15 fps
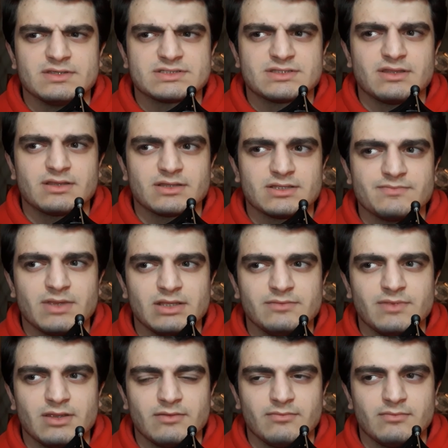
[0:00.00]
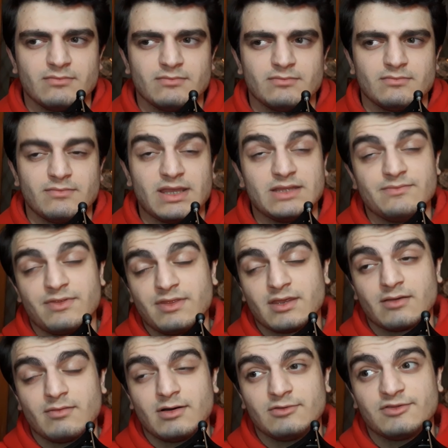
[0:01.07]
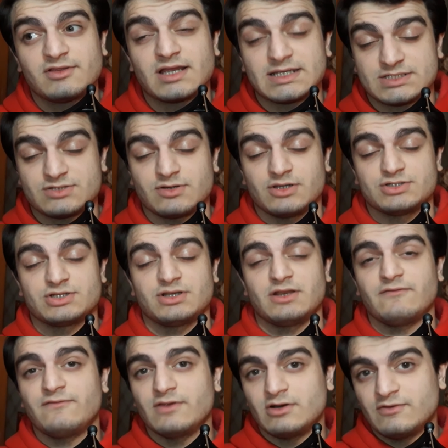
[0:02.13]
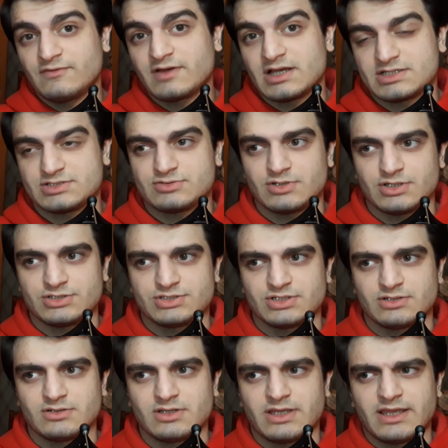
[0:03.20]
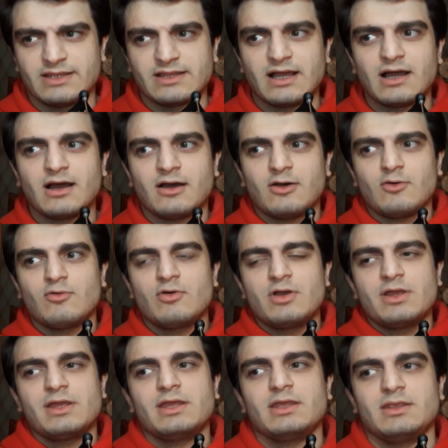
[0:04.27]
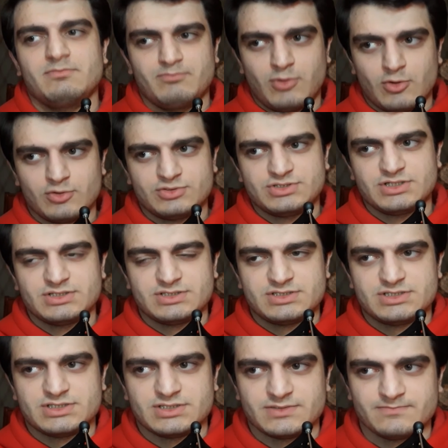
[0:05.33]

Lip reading: thing that made me think about castration and fear of castration, and how important